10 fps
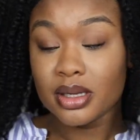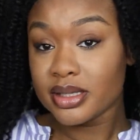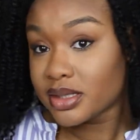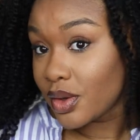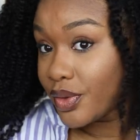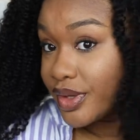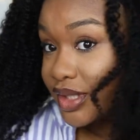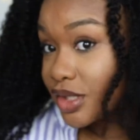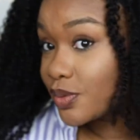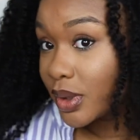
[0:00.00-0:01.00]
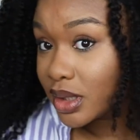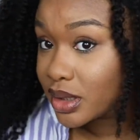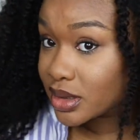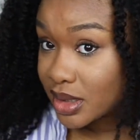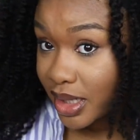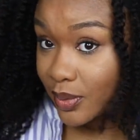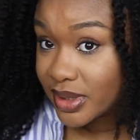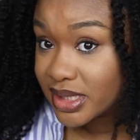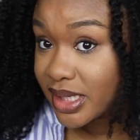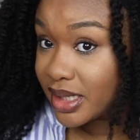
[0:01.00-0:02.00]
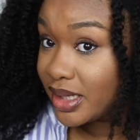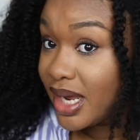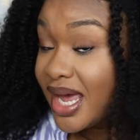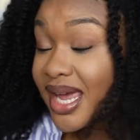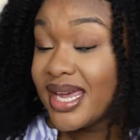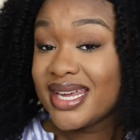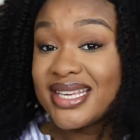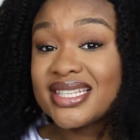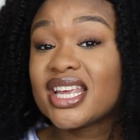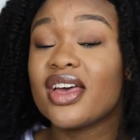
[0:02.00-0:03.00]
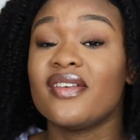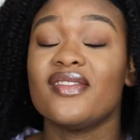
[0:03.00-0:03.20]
And so this is what it looks like. Once again, it is